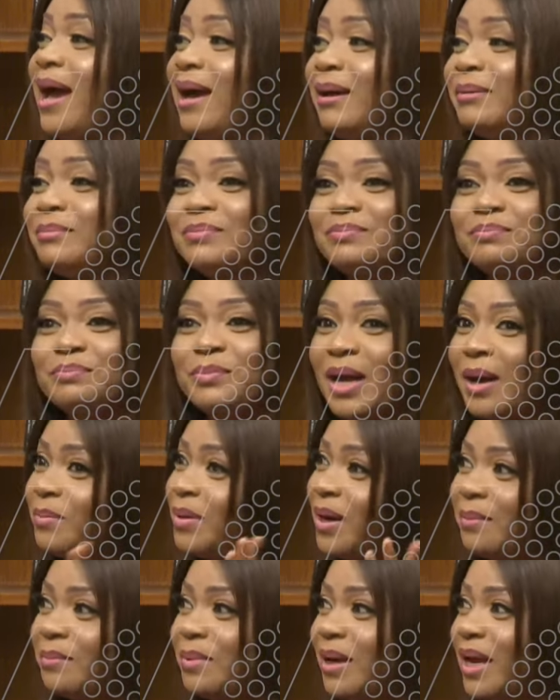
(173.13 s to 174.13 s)
I'm blah,
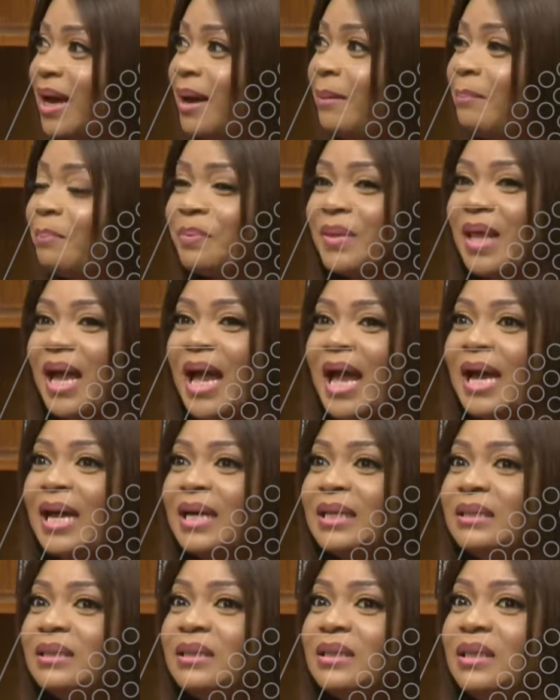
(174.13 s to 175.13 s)
blah, blah.
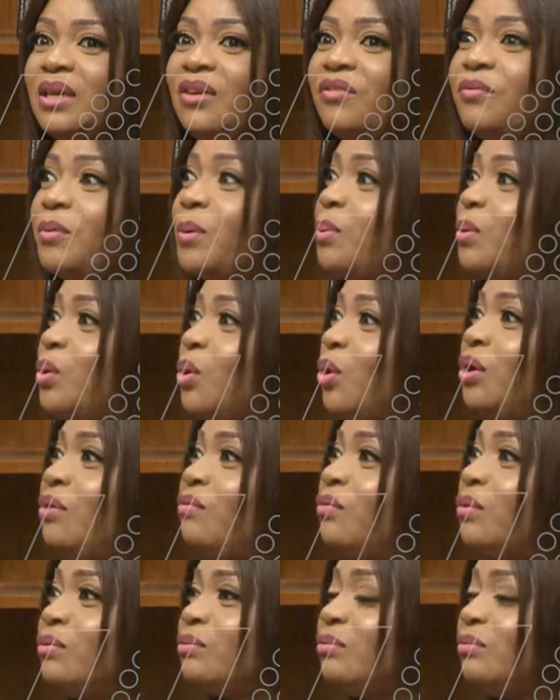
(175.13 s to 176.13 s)
And if people don't
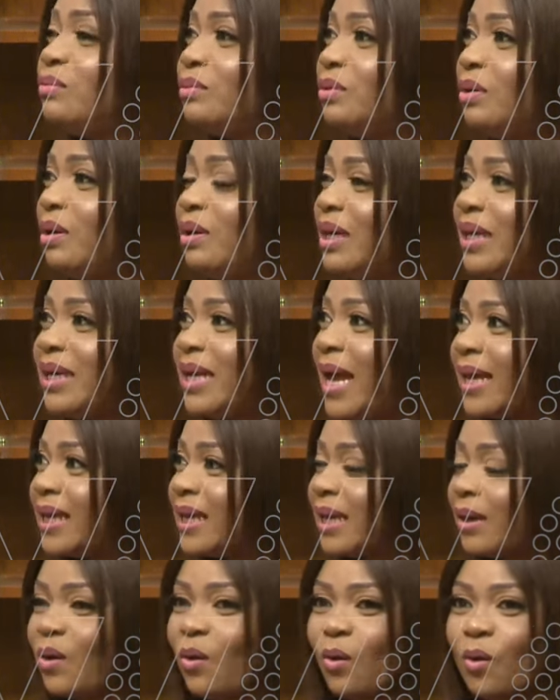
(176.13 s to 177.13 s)
even
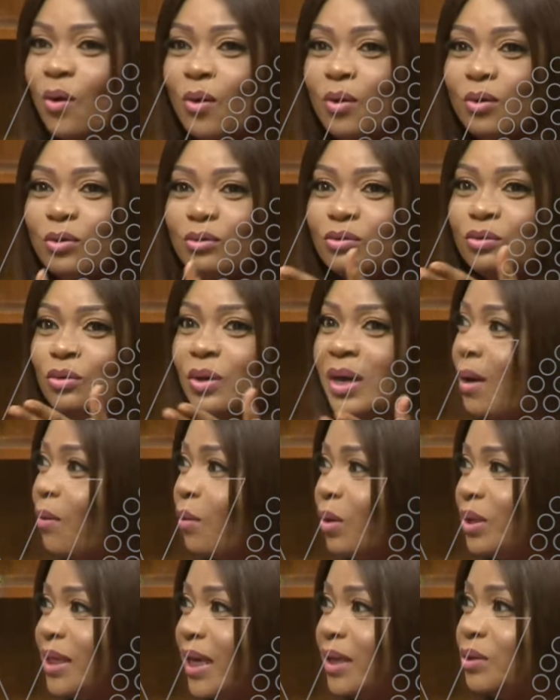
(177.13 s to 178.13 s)
like or look at
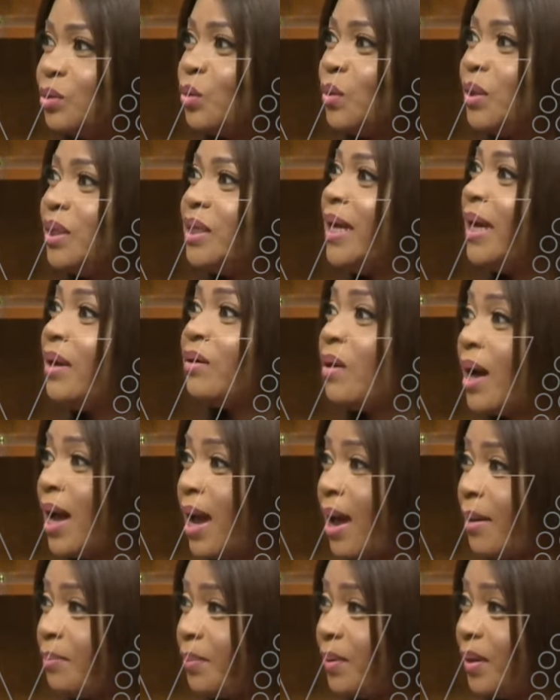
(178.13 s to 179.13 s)
what they're doing, they're not
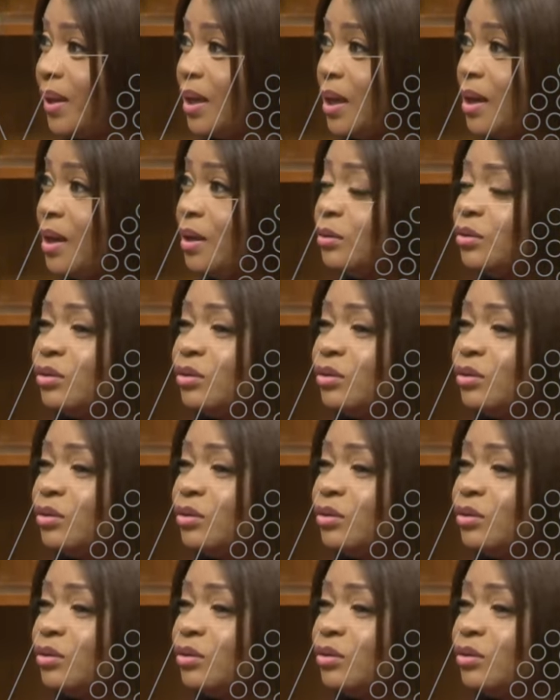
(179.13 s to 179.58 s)
happy. Mm.